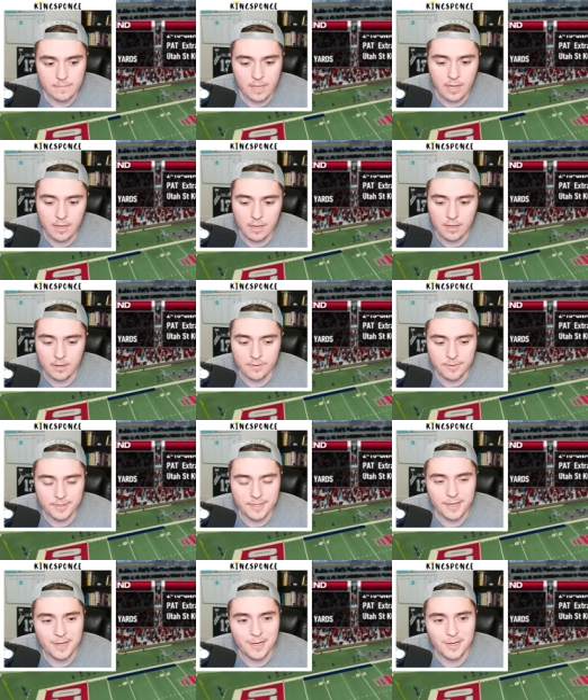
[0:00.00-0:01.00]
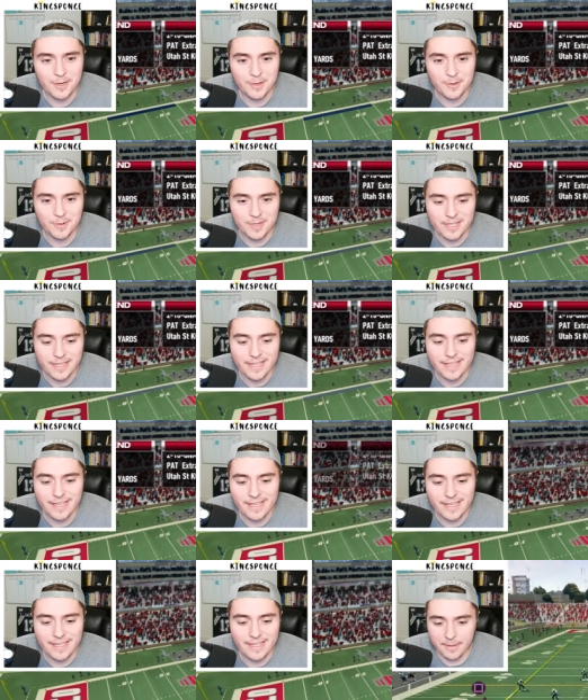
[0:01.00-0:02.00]
Oh, no.
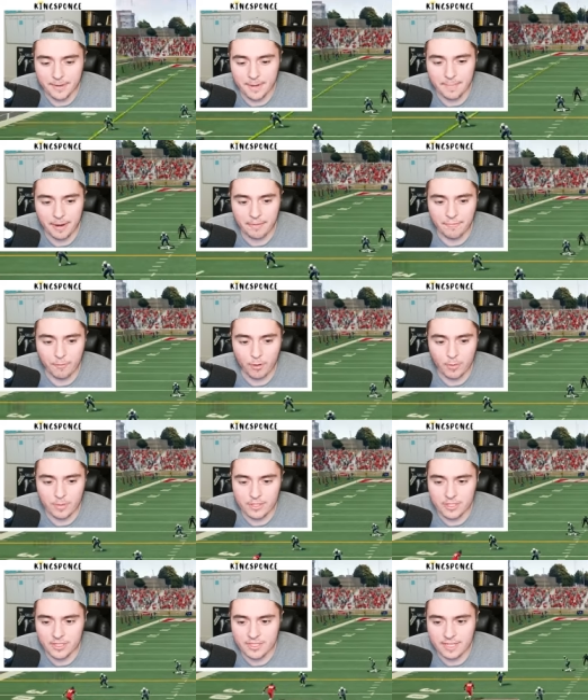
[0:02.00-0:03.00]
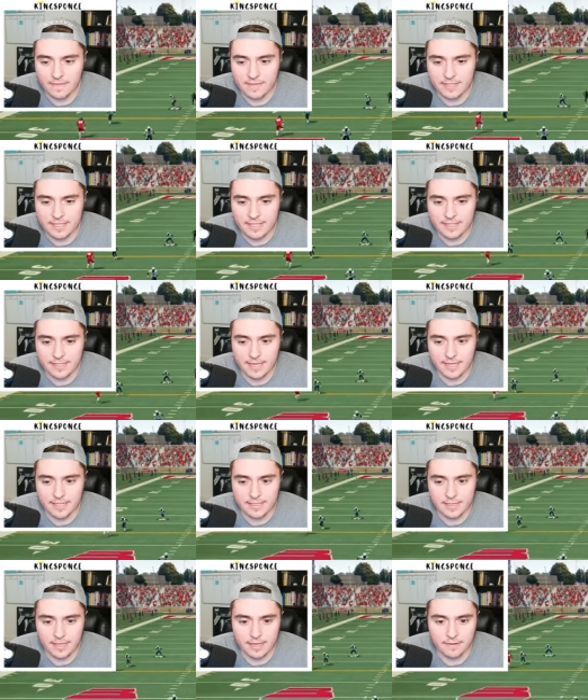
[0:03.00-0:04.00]
They're up by four with just 17
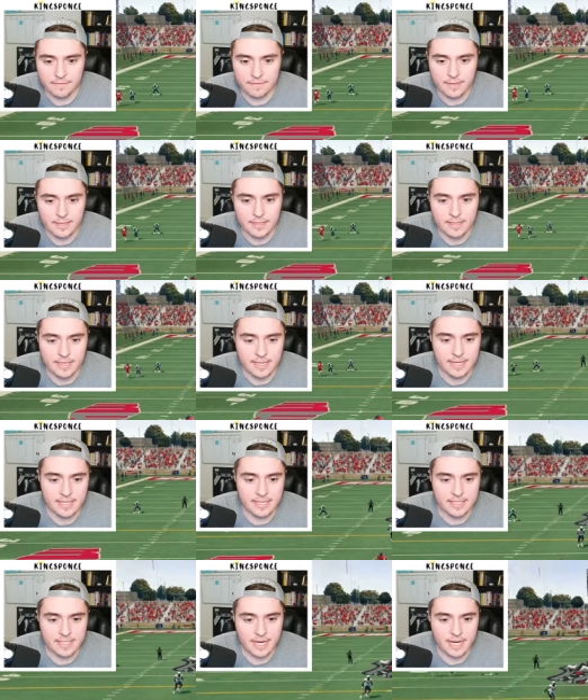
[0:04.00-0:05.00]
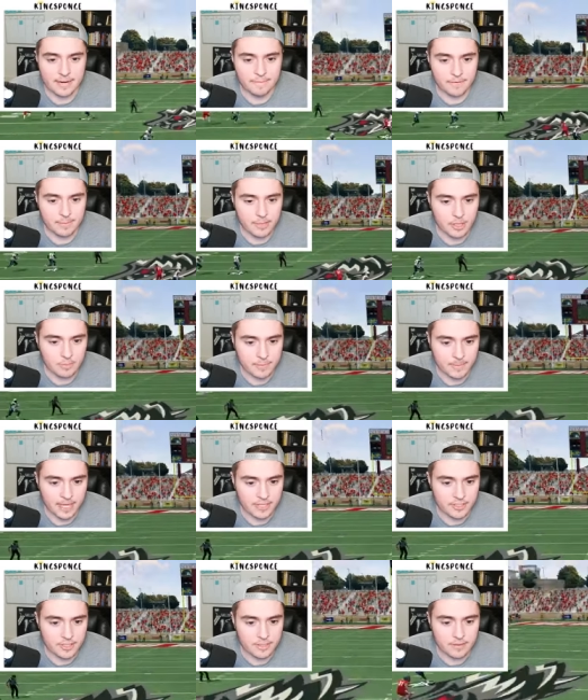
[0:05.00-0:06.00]
seconds left. It is time for Mahomes
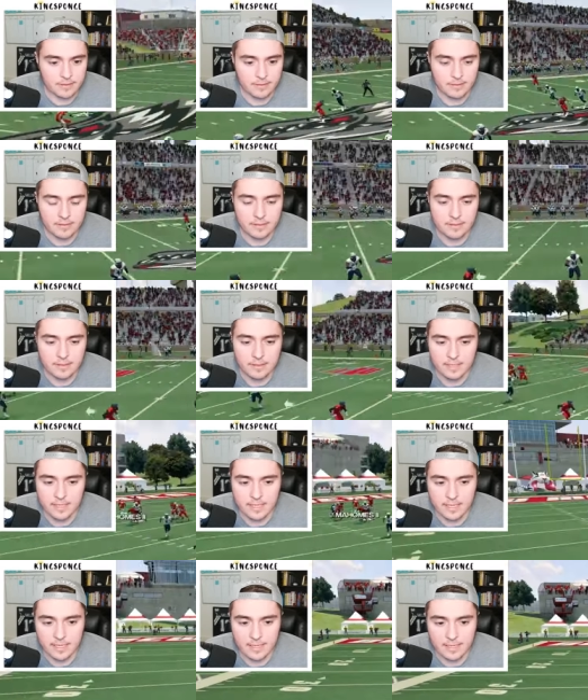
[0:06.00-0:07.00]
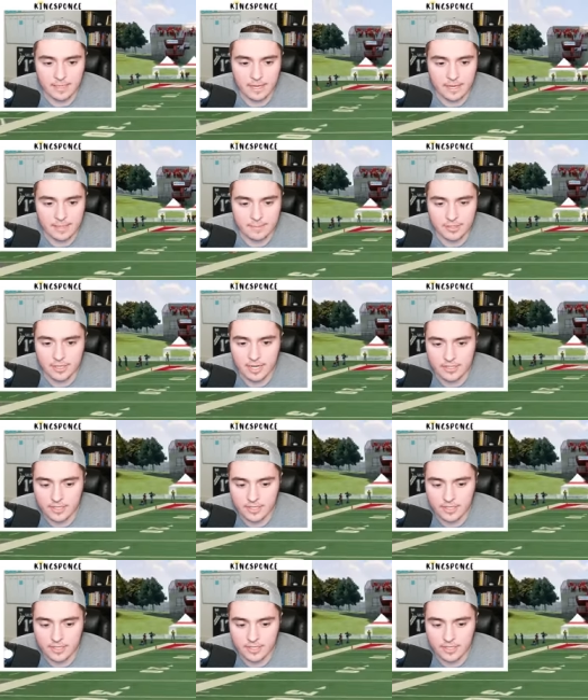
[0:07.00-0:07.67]
Magic. And I am a trash